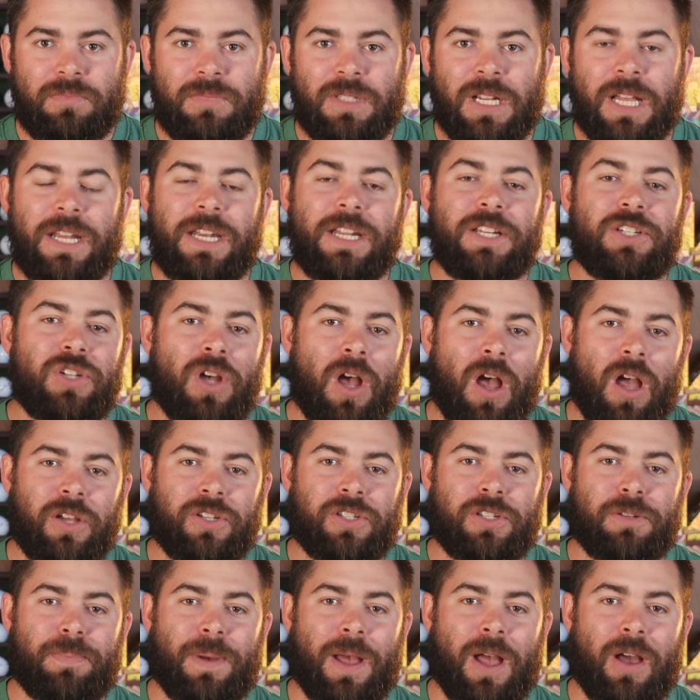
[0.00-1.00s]
And he
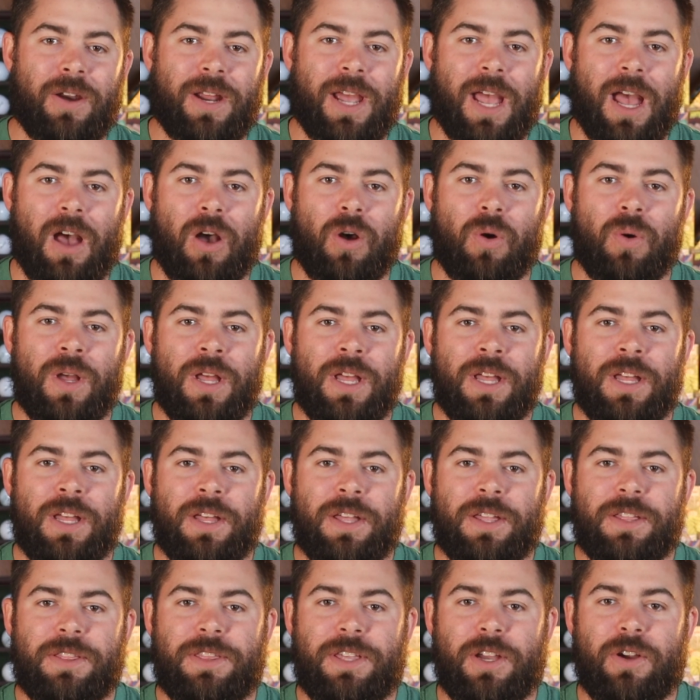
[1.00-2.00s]
talks about how
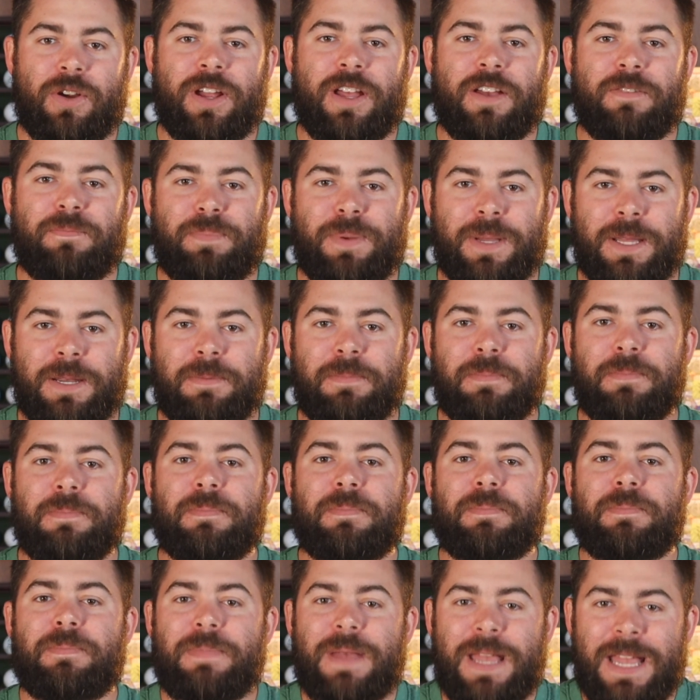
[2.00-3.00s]
there have
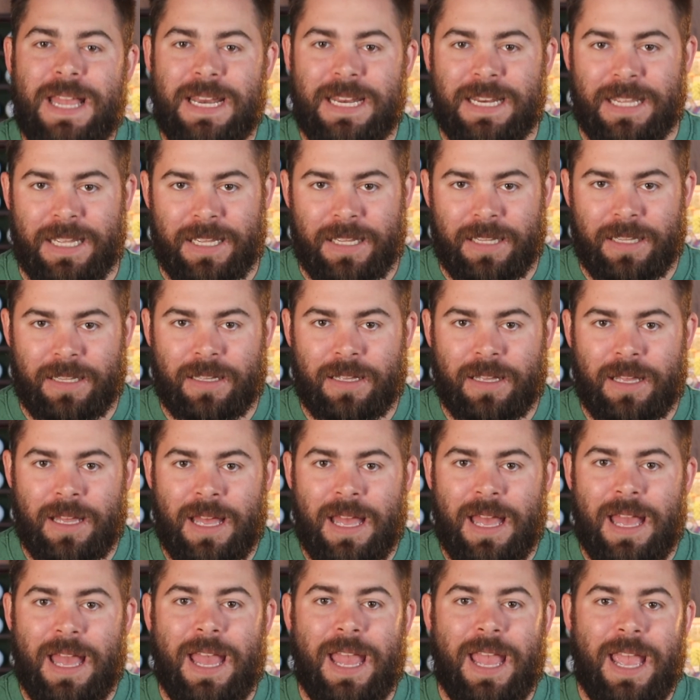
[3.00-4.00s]
been many
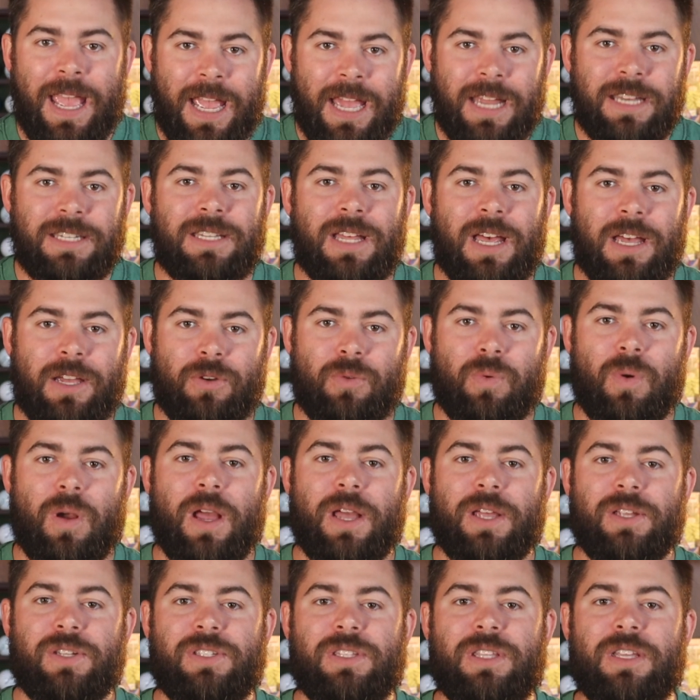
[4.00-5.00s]

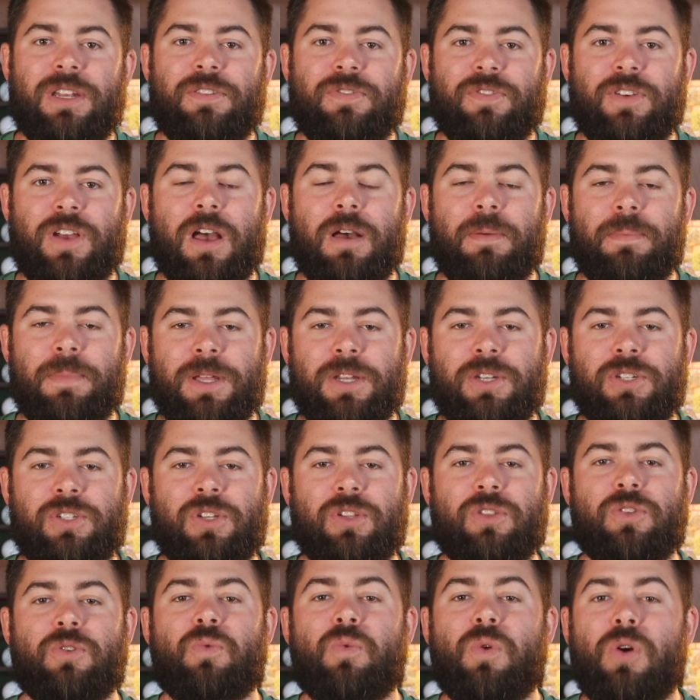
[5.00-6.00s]
antichrists that have come
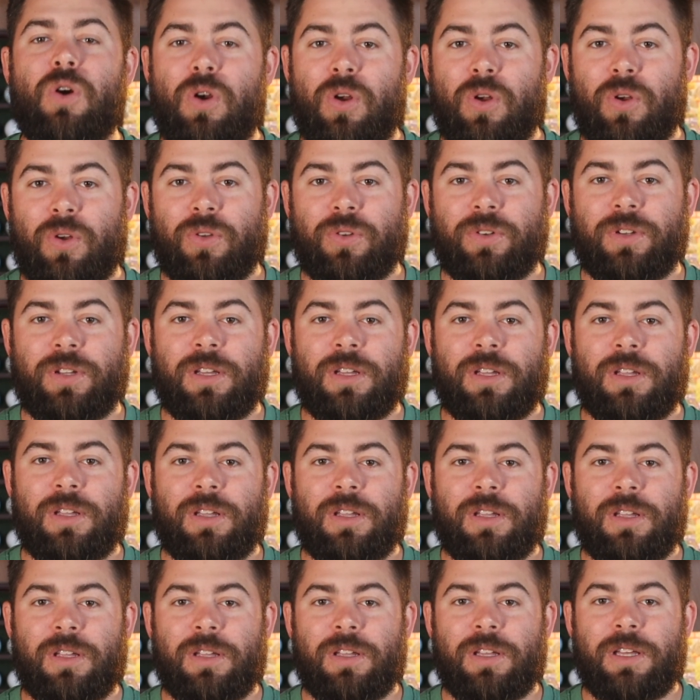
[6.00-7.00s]
into the world,
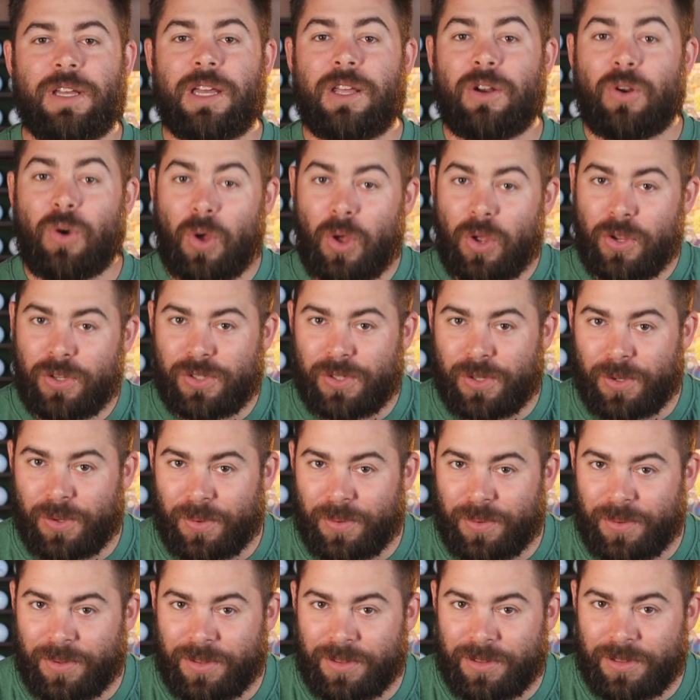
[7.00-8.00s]
and also
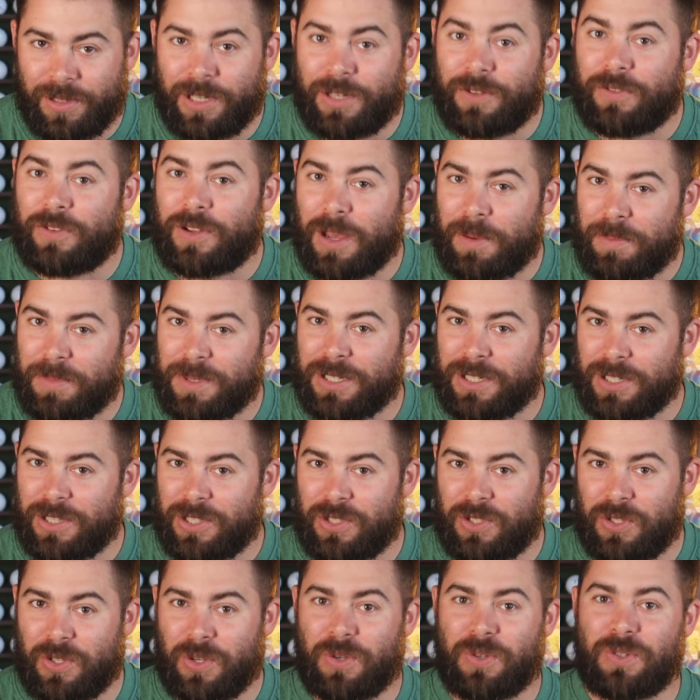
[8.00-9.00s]
that have come into the
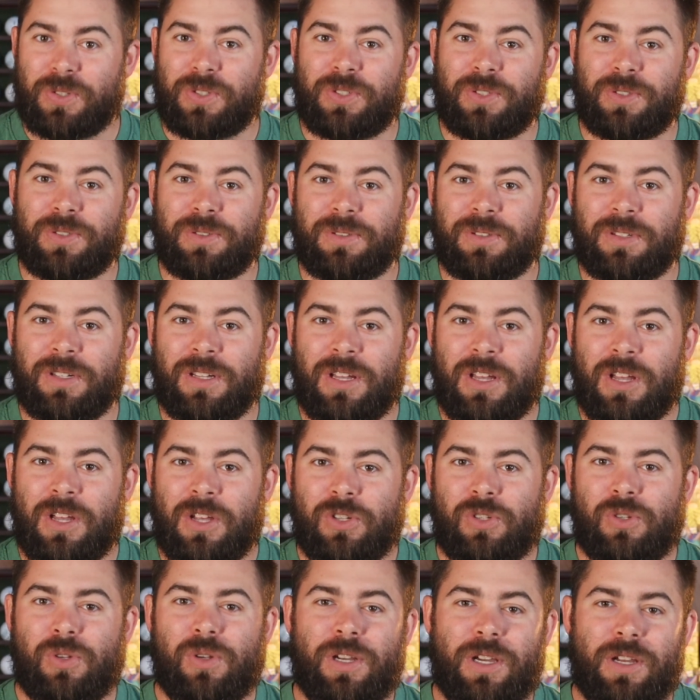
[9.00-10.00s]
church.
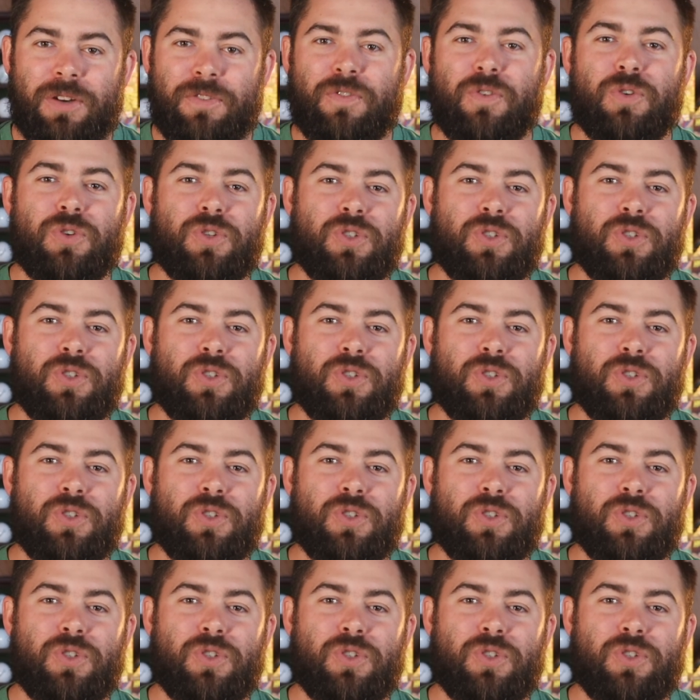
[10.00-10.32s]
So look at 1